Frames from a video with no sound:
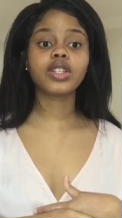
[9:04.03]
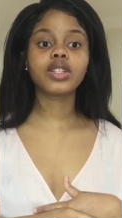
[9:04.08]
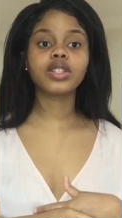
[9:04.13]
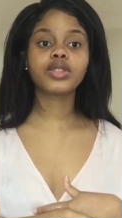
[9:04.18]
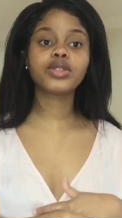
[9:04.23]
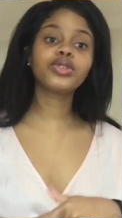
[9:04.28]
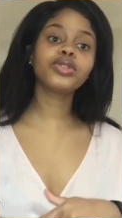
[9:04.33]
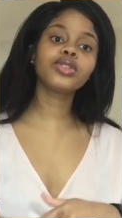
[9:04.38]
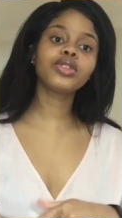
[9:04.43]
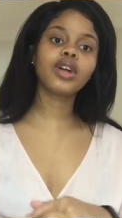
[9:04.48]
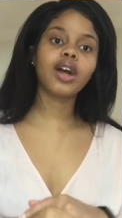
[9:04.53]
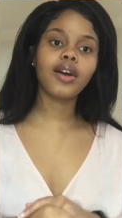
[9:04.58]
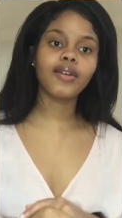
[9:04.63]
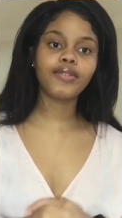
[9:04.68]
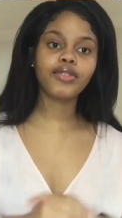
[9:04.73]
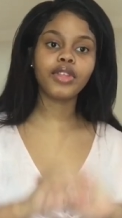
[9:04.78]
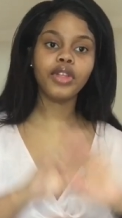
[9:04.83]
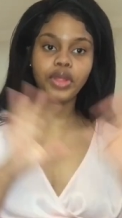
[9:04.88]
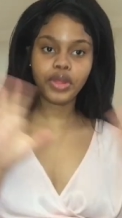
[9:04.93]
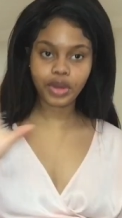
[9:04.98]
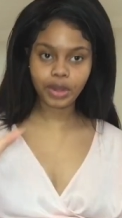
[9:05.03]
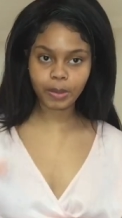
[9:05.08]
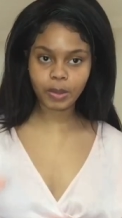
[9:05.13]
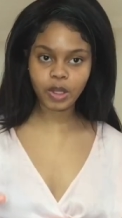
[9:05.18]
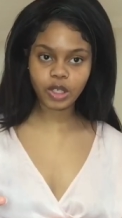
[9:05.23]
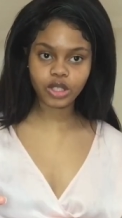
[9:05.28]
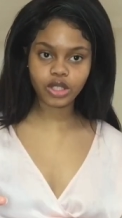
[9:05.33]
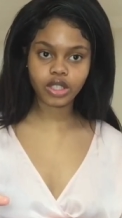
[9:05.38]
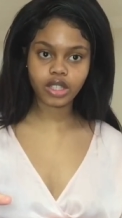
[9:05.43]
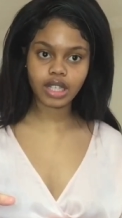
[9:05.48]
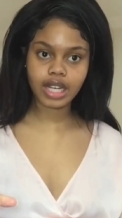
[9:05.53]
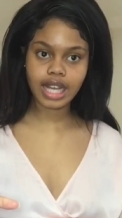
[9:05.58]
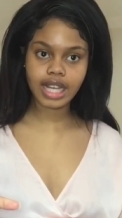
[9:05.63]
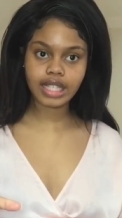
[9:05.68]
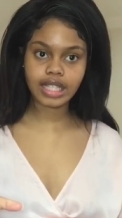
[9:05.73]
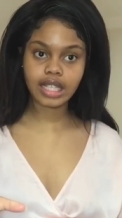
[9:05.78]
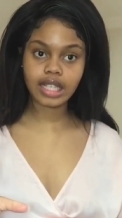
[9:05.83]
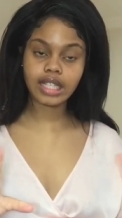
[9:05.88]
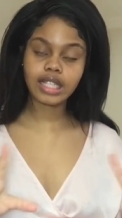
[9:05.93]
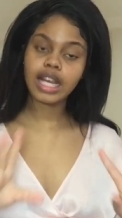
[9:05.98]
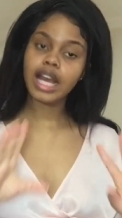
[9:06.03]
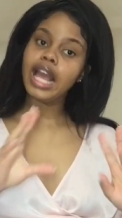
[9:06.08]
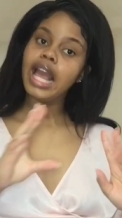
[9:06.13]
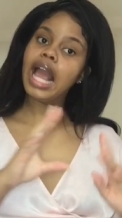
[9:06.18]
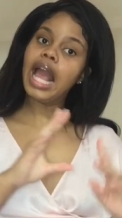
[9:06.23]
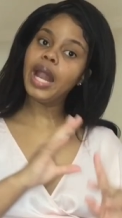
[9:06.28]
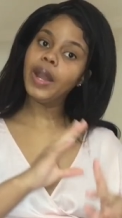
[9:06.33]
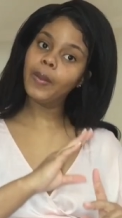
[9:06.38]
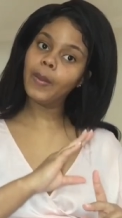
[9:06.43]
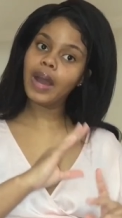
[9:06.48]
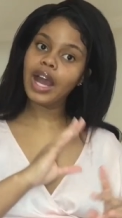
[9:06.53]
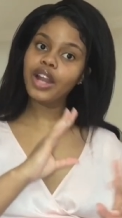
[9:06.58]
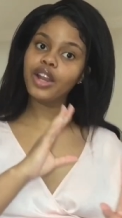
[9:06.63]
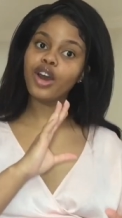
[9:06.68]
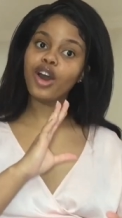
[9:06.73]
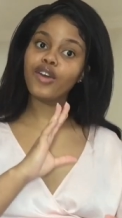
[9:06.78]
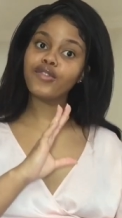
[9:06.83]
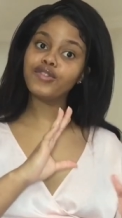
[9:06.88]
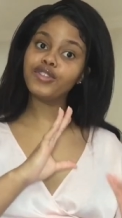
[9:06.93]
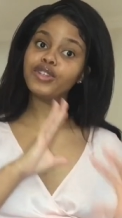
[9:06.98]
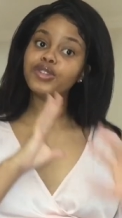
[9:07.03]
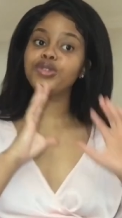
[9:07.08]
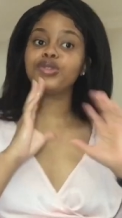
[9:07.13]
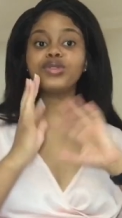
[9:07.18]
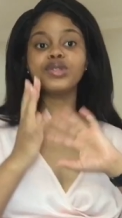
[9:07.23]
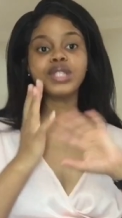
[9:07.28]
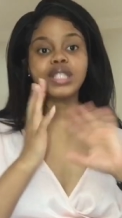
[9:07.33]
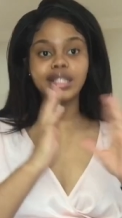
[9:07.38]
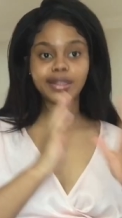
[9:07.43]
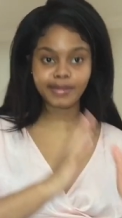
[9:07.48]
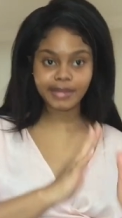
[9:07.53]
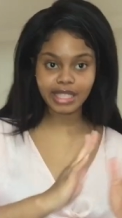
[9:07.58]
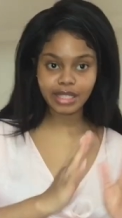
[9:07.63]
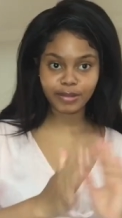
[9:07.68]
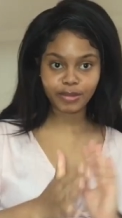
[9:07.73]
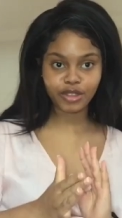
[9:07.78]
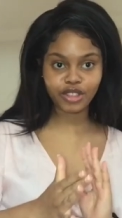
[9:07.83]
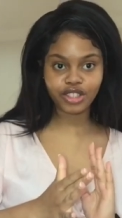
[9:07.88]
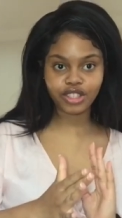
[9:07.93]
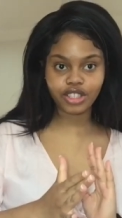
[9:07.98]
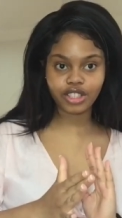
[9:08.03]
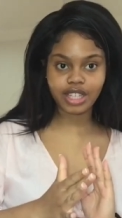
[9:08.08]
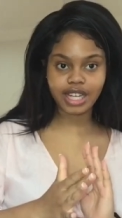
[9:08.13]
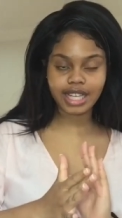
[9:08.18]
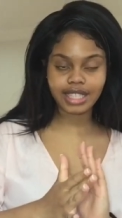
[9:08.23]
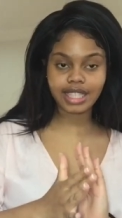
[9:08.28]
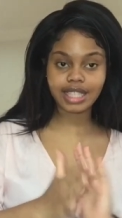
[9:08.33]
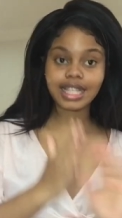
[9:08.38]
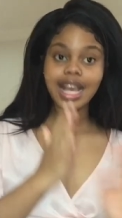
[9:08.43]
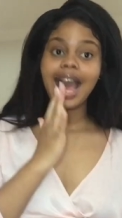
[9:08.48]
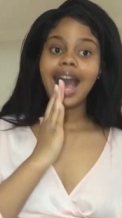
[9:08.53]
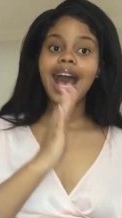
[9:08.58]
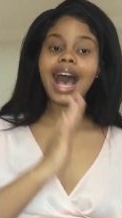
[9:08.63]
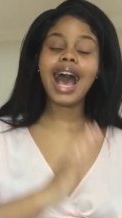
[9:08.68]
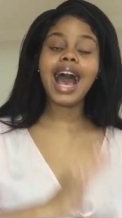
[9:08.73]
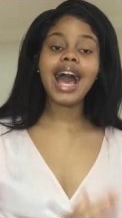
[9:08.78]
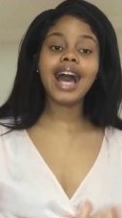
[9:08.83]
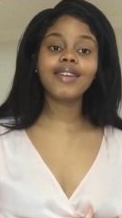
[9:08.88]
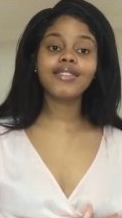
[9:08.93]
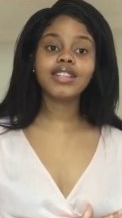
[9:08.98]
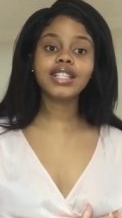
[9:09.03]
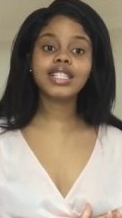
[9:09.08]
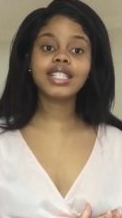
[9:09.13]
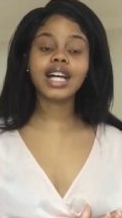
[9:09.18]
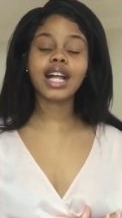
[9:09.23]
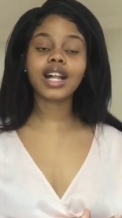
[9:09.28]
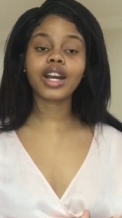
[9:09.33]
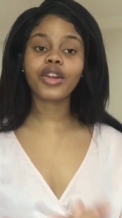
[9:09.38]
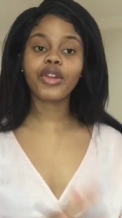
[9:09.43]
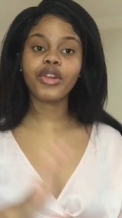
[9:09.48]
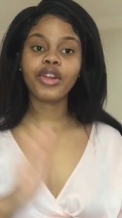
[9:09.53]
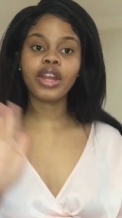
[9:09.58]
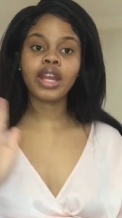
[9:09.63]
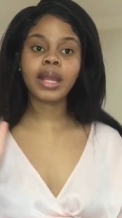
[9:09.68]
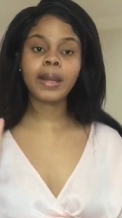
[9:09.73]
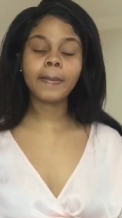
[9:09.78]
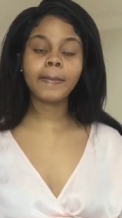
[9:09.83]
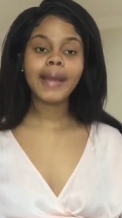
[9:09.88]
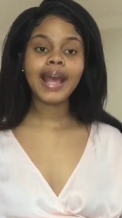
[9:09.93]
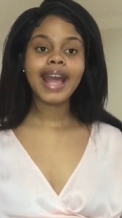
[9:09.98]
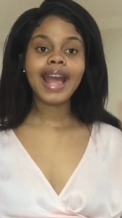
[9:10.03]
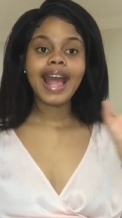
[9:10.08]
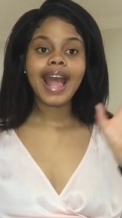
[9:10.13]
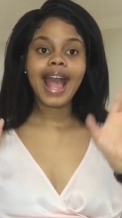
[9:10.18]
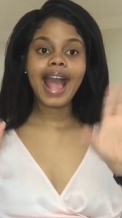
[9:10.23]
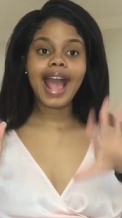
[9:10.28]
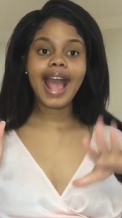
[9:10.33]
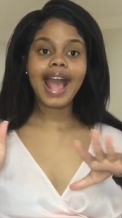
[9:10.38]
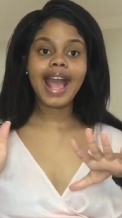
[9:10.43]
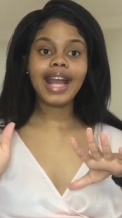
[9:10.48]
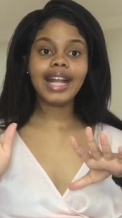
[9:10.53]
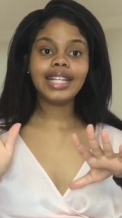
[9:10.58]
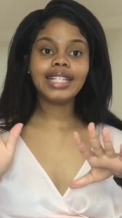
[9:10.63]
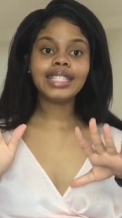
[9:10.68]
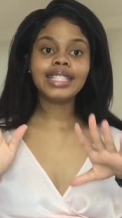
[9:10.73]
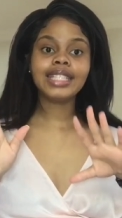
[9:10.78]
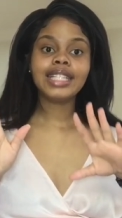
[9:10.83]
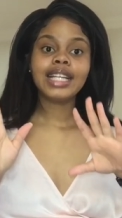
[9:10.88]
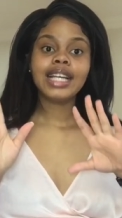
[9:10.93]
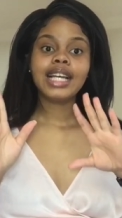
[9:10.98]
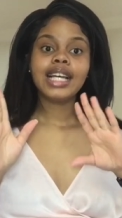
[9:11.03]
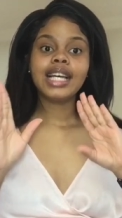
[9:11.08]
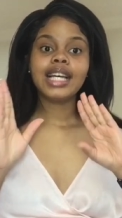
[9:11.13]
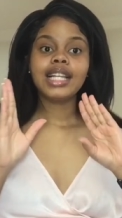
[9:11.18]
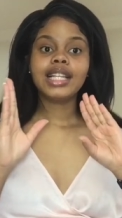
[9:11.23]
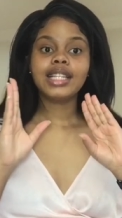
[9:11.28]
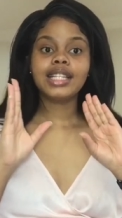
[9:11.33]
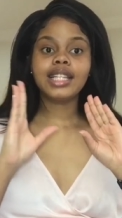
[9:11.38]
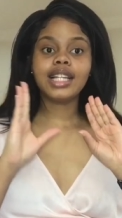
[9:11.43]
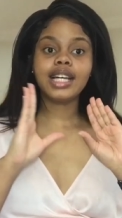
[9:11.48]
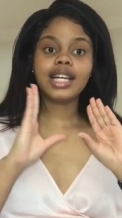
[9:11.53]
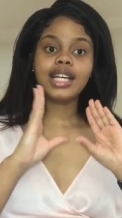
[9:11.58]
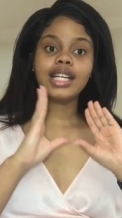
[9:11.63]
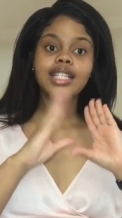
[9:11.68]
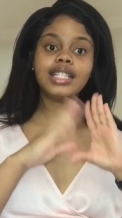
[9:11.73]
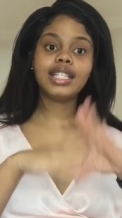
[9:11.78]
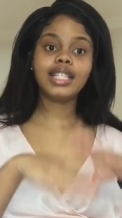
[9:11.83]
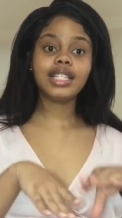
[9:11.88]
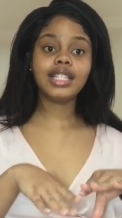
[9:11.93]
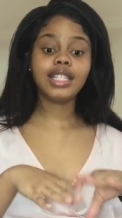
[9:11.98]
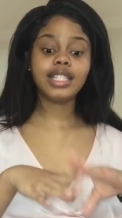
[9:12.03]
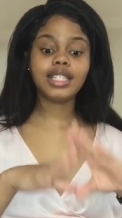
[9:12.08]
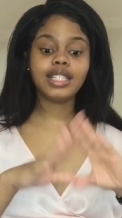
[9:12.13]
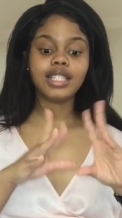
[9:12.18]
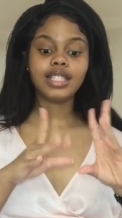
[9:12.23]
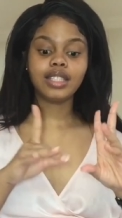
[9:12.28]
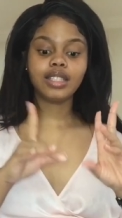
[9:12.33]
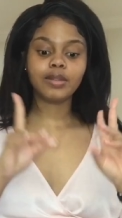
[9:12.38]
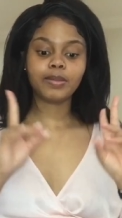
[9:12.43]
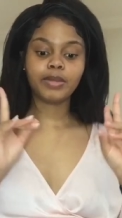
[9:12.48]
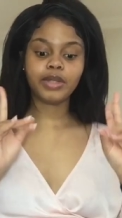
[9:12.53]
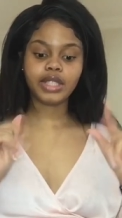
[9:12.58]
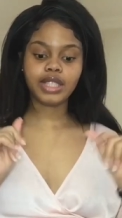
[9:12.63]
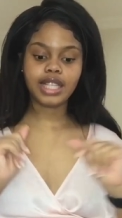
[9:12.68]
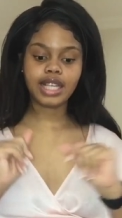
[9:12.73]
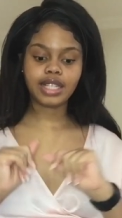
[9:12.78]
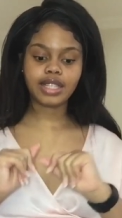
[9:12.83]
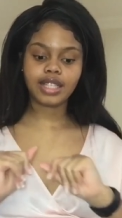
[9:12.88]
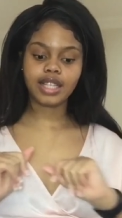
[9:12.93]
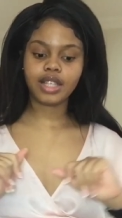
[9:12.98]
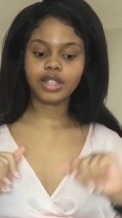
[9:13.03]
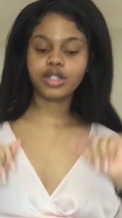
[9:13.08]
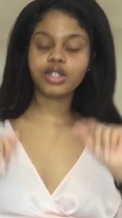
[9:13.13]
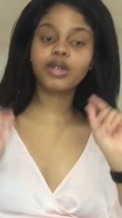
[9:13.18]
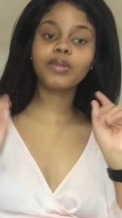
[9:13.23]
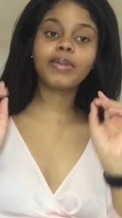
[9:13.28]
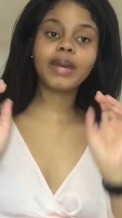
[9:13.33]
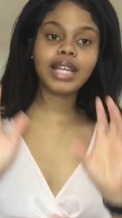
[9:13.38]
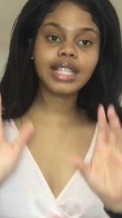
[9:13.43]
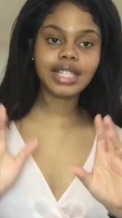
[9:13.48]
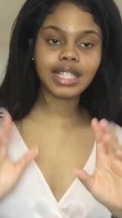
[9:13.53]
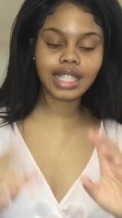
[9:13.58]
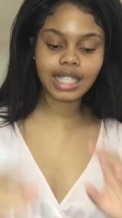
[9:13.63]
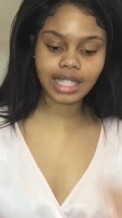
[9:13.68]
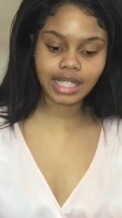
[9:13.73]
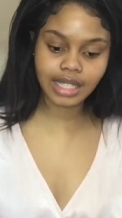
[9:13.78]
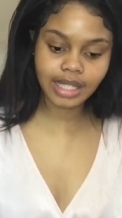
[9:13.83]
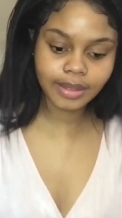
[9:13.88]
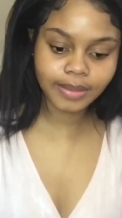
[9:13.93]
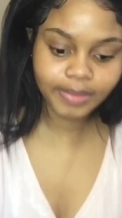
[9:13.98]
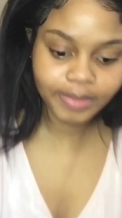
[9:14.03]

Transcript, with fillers: two of the three moisturizers and one of the two similar moisturizers i have the gel cream and the city shield protector so basically